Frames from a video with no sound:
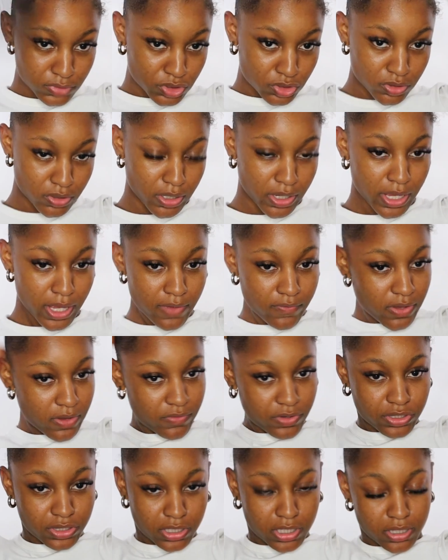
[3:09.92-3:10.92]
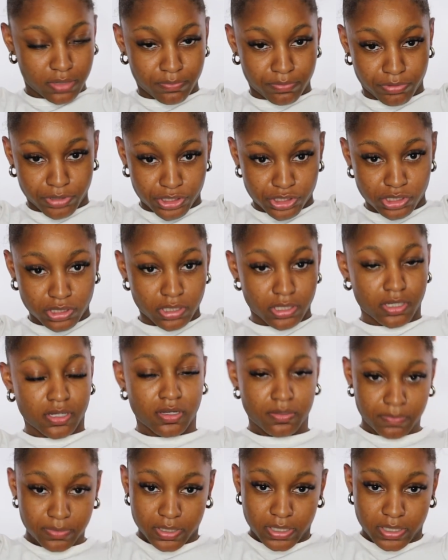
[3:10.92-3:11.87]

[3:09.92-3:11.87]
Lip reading: So I have everything brushed up,